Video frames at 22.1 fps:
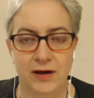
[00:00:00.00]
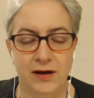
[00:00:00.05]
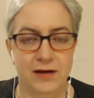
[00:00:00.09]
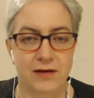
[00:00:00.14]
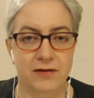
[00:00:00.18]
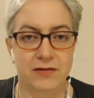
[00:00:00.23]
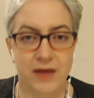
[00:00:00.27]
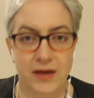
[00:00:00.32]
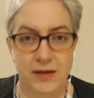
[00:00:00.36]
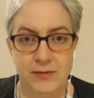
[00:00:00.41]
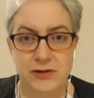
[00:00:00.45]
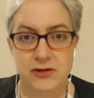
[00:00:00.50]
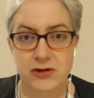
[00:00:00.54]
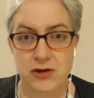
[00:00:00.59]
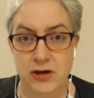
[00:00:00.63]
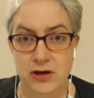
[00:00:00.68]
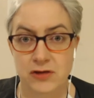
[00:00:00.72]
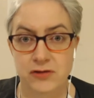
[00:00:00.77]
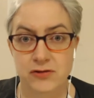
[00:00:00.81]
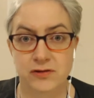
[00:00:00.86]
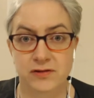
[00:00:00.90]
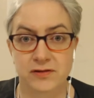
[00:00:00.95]
Uh, climate
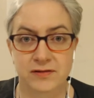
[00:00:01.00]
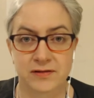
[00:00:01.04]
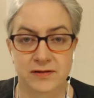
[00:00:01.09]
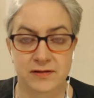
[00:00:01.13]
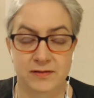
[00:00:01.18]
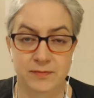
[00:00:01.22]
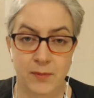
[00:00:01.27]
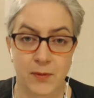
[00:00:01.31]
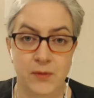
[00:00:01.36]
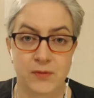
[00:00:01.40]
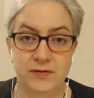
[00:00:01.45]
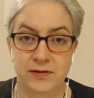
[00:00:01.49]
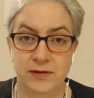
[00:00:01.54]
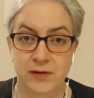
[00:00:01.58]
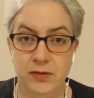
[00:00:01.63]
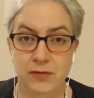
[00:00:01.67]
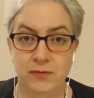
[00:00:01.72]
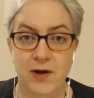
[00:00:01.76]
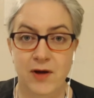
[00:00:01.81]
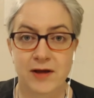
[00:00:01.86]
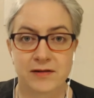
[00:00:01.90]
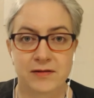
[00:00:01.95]
change is, is posing a
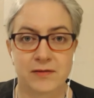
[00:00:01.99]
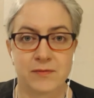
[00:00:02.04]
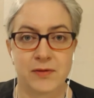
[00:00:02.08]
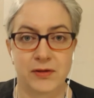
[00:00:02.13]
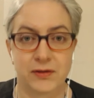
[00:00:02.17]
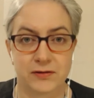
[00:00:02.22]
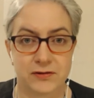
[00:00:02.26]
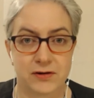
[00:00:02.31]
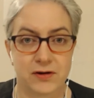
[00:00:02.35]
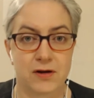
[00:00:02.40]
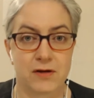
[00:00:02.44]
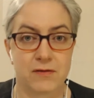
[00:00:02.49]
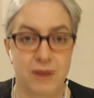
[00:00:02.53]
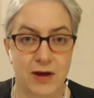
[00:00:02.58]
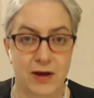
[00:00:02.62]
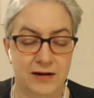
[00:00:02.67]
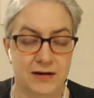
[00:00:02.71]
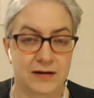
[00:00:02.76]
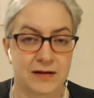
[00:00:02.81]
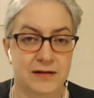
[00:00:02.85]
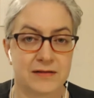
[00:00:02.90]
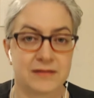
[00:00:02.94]
threat to military
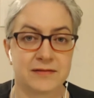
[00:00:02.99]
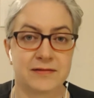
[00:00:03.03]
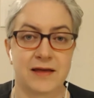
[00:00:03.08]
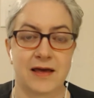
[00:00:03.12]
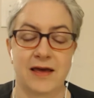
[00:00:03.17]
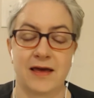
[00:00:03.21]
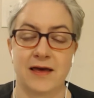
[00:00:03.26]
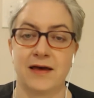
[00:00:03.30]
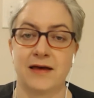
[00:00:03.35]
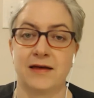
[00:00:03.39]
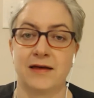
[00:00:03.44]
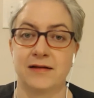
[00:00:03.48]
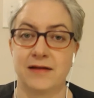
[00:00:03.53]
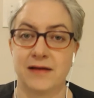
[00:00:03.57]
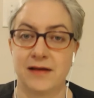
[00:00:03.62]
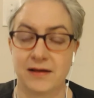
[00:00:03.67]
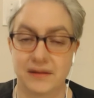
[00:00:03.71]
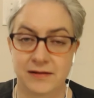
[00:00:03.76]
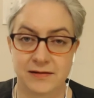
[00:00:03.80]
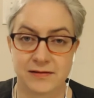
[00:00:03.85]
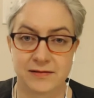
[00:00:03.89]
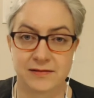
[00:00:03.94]
readiness and,
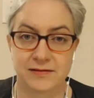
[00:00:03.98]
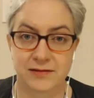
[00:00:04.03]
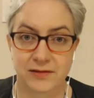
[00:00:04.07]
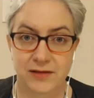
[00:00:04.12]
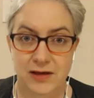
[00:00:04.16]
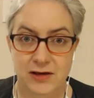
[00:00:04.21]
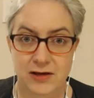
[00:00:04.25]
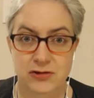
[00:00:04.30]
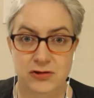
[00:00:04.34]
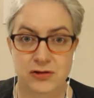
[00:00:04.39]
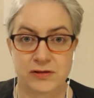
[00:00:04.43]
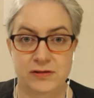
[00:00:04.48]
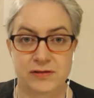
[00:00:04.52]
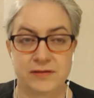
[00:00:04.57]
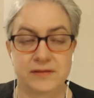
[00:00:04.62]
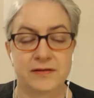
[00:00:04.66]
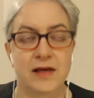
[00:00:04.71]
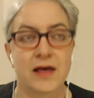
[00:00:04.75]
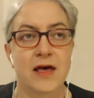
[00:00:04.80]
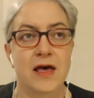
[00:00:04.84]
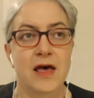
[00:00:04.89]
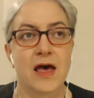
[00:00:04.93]
and installations.
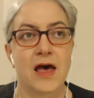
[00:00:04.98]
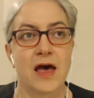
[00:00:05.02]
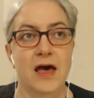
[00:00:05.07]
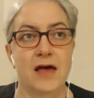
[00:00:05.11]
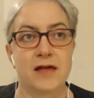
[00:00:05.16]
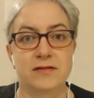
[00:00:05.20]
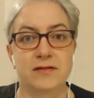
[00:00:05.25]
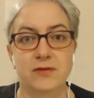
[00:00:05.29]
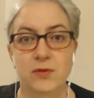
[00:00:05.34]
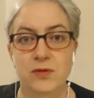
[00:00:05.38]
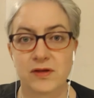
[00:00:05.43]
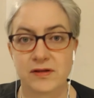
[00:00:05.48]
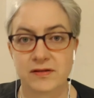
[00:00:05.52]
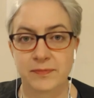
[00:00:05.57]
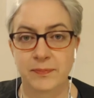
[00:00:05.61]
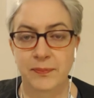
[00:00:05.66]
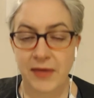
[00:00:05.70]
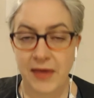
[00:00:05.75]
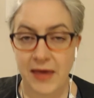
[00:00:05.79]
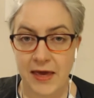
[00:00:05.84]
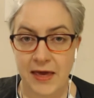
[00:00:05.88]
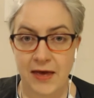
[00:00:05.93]
And so this
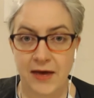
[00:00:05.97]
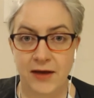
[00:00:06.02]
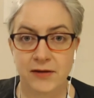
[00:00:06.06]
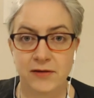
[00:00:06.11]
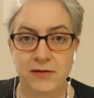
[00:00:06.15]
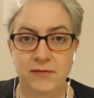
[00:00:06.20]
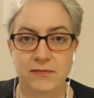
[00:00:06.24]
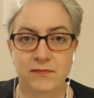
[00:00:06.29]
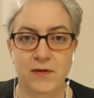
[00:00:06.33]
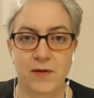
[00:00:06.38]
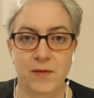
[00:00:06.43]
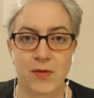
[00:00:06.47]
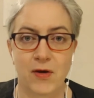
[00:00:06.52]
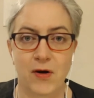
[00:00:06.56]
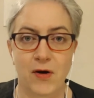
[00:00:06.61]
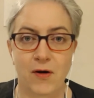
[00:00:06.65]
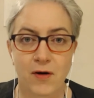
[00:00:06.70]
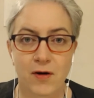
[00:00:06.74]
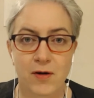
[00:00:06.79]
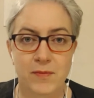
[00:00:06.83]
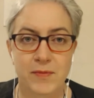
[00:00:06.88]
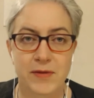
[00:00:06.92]
plan from the
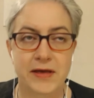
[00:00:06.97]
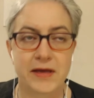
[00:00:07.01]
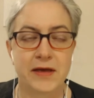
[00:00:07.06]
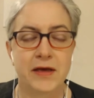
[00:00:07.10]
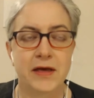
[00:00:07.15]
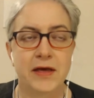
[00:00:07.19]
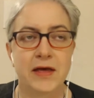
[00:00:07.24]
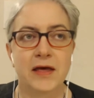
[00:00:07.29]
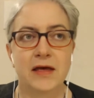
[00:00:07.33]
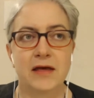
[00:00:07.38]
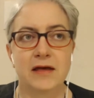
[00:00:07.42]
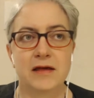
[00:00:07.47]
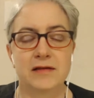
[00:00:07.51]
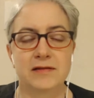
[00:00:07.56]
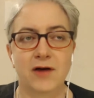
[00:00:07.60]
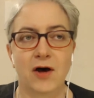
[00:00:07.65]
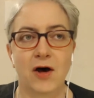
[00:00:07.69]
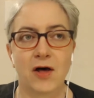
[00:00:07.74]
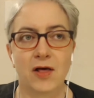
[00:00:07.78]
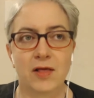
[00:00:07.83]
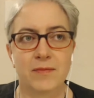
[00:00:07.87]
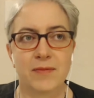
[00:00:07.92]
Army is
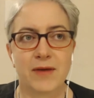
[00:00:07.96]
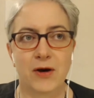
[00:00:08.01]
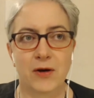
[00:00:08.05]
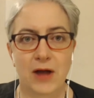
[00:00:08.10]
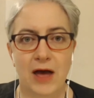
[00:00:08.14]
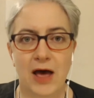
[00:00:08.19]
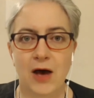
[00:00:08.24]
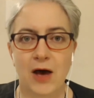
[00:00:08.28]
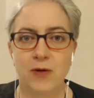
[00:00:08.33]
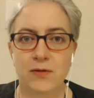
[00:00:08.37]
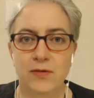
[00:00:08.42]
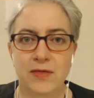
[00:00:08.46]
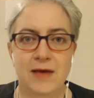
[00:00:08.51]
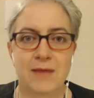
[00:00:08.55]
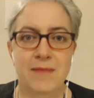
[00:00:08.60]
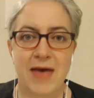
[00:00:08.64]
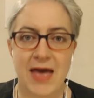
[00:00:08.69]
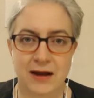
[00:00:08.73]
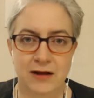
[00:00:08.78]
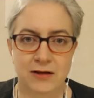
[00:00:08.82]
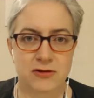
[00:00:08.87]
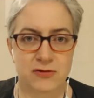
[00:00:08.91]
all about how do they
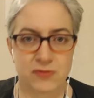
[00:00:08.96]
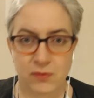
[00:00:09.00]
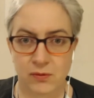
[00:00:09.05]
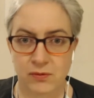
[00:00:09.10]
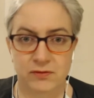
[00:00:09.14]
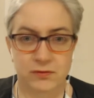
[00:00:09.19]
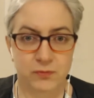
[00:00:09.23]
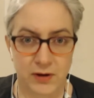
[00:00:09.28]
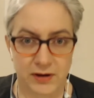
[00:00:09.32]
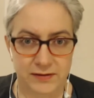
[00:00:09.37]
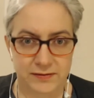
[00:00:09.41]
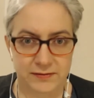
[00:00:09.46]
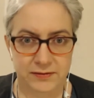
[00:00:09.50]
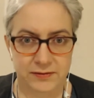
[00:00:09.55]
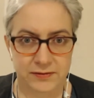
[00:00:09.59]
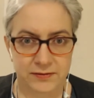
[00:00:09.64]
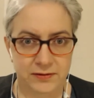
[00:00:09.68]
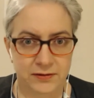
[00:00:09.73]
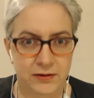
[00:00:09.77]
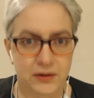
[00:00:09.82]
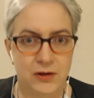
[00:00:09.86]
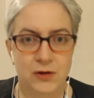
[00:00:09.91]
manage those
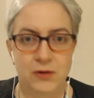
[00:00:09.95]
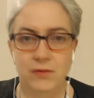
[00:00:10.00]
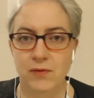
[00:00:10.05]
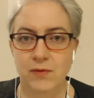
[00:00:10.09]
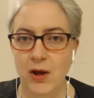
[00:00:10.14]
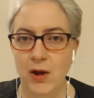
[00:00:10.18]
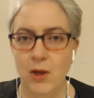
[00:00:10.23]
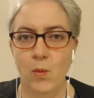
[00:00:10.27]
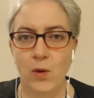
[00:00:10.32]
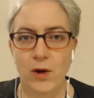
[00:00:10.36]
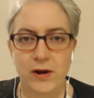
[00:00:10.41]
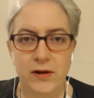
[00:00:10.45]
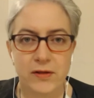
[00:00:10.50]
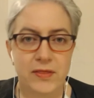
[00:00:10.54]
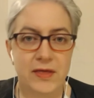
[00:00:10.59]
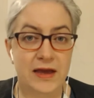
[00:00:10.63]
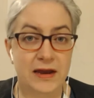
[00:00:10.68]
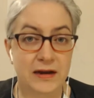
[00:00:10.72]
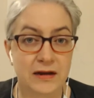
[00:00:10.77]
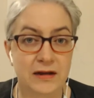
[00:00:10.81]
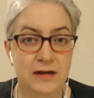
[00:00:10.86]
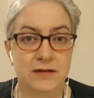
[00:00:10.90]
risks, right? What do
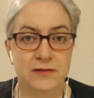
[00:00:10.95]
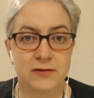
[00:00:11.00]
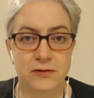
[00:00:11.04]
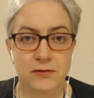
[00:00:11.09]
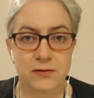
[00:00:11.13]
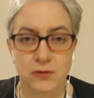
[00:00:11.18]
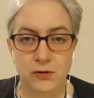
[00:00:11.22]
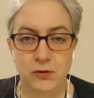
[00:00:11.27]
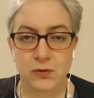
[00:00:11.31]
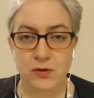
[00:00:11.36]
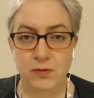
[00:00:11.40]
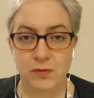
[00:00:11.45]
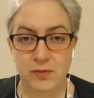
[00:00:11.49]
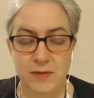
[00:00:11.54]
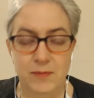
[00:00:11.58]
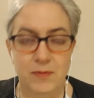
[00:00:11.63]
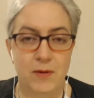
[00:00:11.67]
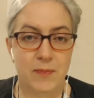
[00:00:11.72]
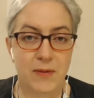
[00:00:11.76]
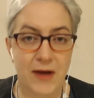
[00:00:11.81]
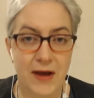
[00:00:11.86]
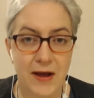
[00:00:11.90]
they need to do to be
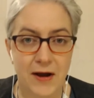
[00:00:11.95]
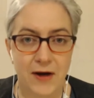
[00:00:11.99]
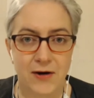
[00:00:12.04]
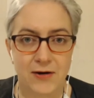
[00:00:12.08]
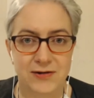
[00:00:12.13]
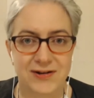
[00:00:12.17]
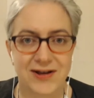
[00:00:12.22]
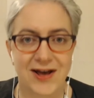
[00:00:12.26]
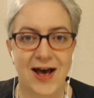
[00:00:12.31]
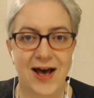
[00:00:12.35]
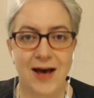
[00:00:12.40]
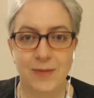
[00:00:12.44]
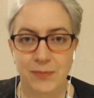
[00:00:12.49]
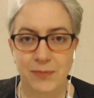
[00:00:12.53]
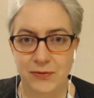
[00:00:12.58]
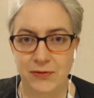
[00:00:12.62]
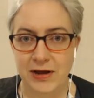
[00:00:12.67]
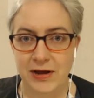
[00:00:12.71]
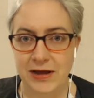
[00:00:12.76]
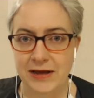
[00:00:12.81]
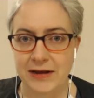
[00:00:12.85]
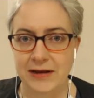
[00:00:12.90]
prepared to
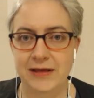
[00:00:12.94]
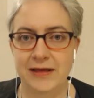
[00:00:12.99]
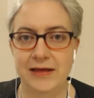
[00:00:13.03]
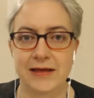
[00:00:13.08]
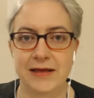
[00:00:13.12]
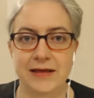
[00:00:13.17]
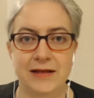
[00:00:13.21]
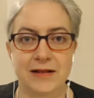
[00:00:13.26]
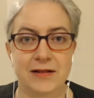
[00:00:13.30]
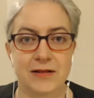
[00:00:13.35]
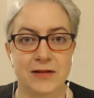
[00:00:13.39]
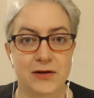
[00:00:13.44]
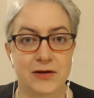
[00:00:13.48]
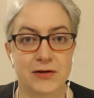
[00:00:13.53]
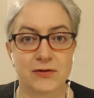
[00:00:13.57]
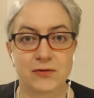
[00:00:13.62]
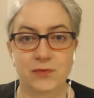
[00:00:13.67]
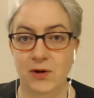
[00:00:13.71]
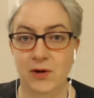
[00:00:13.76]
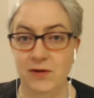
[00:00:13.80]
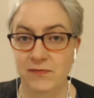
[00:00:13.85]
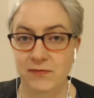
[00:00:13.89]
operate in the
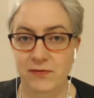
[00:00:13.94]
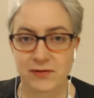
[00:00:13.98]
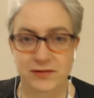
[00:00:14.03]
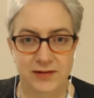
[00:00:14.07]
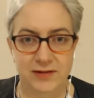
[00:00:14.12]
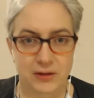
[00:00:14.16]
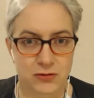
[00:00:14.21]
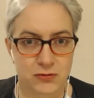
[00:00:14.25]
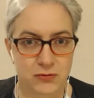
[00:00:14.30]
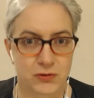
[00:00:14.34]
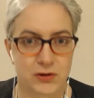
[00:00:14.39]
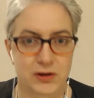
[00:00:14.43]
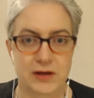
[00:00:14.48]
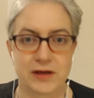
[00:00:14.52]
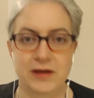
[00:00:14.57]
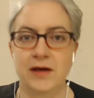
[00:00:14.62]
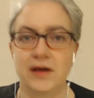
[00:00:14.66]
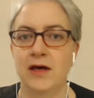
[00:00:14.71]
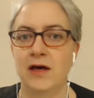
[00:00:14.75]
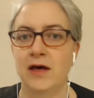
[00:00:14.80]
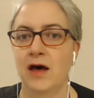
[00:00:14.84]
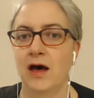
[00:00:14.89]
21st century
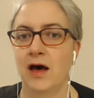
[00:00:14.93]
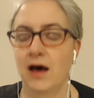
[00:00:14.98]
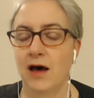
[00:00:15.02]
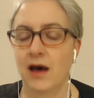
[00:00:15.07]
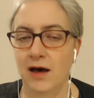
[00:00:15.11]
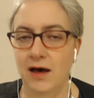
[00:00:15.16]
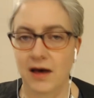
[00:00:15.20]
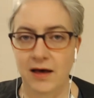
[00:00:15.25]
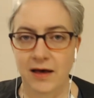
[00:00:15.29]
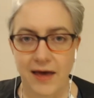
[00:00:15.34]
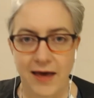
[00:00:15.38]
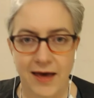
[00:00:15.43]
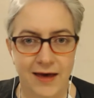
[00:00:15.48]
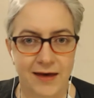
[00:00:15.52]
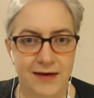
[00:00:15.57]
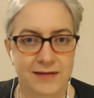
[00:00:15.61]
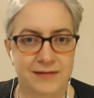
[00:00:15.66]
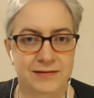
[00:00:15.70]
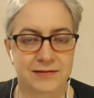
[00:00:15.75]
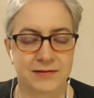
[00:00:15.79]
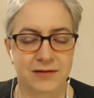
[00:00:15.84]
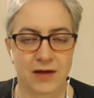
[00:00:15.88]
uh,
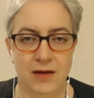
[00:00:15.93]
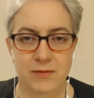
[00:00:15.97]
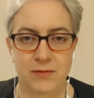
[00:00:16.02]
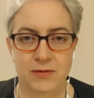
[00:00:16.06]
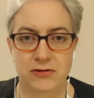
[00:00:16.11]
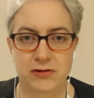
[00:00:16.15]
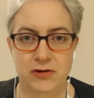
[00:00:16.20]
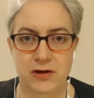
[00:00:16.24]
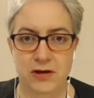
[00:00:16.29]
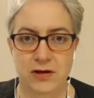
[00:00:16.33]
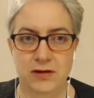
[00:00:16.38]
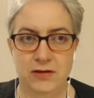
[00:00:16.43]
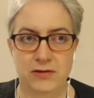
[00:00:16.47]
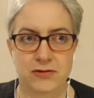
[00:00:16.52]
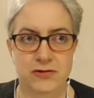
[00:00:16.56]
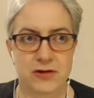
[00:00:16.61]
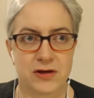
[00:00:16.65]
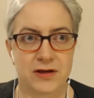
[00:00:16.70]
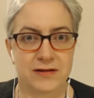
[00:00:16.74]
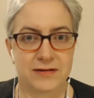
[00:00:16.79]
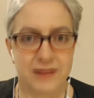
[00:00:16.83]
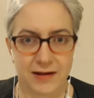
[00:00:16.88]
as climate change
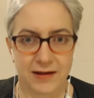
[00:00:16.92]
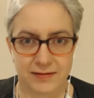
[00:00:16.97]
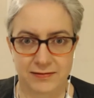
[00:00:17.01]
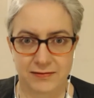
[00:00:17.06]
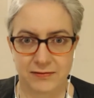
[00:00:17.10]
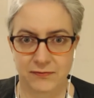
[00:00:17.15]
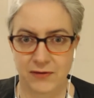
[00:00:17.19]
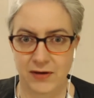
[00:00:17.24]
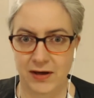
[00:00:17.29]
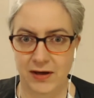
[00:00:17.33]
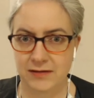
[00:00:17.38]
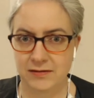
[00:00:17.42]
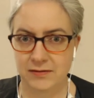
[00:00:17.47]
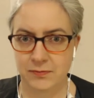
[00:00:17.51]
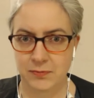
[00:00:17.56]
intensifies.